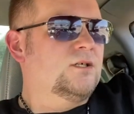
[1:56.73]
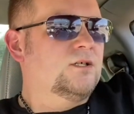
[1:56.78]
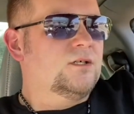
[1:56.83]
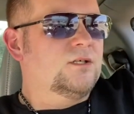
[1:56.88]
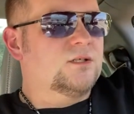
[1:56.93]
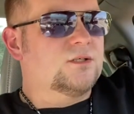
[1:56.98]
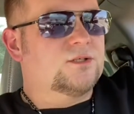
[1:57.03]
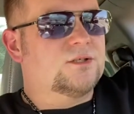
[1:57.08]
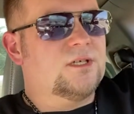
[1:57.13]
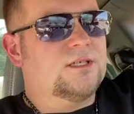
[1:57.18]

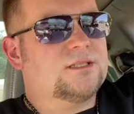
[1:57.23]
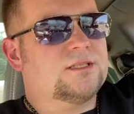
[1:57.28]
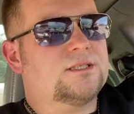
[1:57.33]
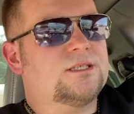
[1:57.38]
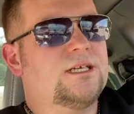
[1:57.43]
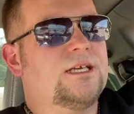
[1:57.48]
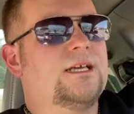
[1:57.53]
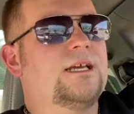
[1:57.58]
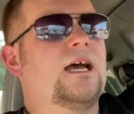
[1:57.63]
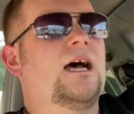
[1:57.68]
So let's
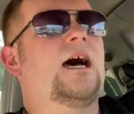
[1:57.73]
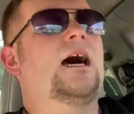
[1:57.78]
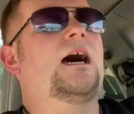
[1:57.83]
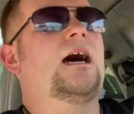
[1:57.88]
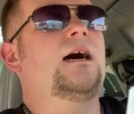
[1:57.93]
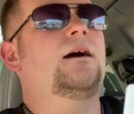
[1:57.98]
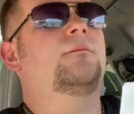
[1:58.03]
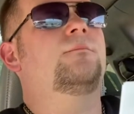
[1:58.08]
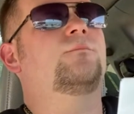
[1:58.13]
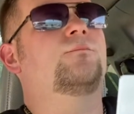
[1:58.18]
see.
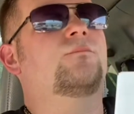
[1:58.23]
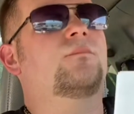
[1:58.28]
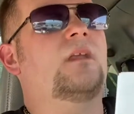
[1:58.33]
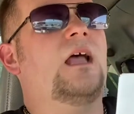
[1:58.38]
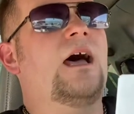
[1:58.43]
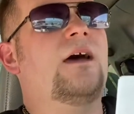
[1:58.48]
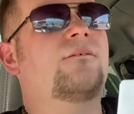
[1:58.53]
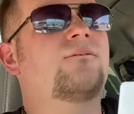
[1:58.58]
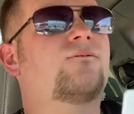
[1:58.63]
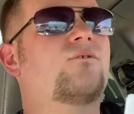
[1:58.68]

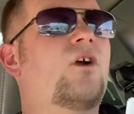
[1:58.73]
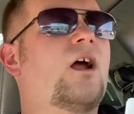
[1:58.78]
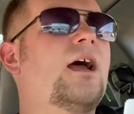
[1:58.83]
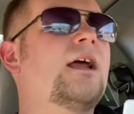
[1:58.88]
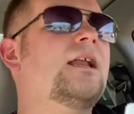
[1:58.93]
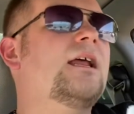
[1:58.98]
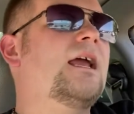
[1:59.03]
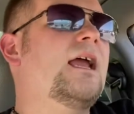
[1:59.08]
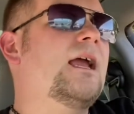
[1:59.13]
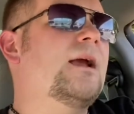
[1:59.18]
On
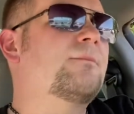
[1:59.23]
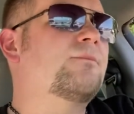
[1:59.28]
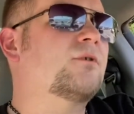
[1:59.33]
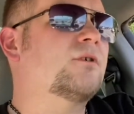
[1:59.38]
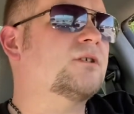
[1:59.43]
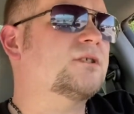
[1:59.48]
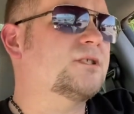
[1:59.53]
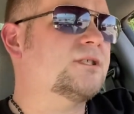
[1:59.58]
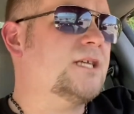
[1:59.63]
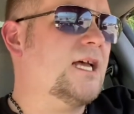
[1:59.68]
Friday,
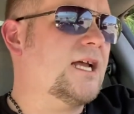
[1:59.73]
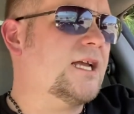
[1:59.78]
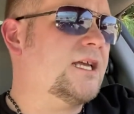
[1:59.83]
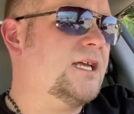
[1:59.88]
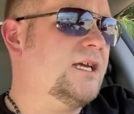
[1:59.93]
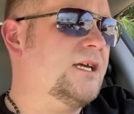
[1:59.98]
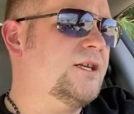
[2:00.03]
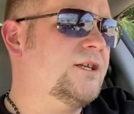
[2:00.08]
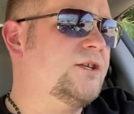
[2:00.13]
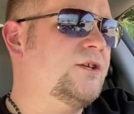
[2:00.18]
April
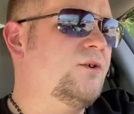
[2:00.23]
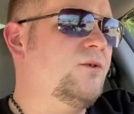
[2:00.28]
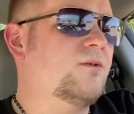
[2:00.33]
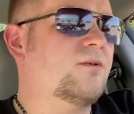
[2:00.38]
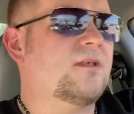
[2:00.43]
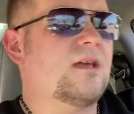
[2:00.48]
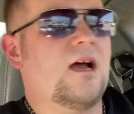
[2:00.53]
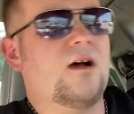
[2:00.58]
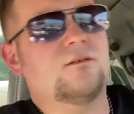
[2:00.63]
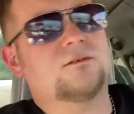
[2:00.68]
2nd,
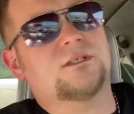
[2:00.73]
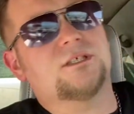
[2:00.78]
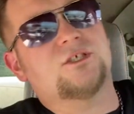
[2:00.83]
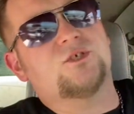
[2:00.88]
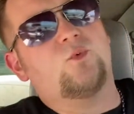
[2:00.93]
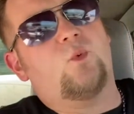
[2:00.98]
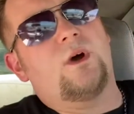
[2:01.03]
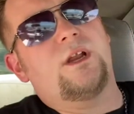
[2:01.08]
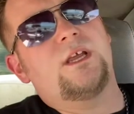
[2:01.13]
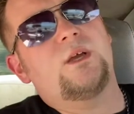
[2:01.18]

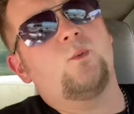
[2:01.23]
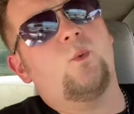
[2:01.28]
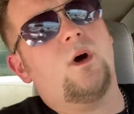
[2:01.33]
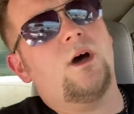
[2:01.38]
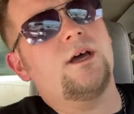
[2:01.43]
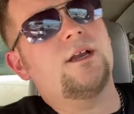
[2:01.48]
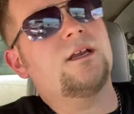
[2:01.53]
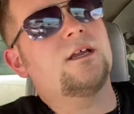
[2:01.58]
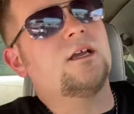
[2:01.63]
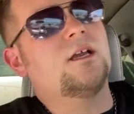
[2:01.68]

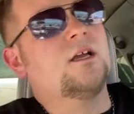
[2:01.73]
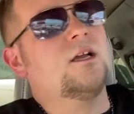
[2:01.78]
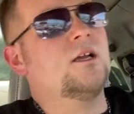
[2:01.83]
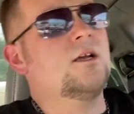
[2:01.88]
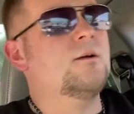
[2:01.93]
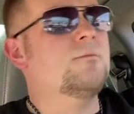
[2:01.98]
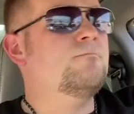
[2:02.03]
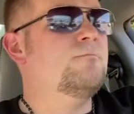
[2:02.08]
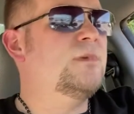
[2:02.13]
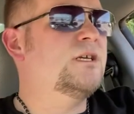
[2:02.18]
2021,
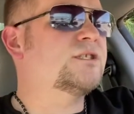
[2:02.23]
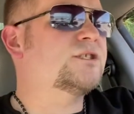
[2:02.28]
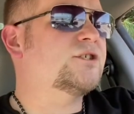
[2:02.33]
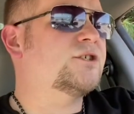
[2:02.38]
Mr.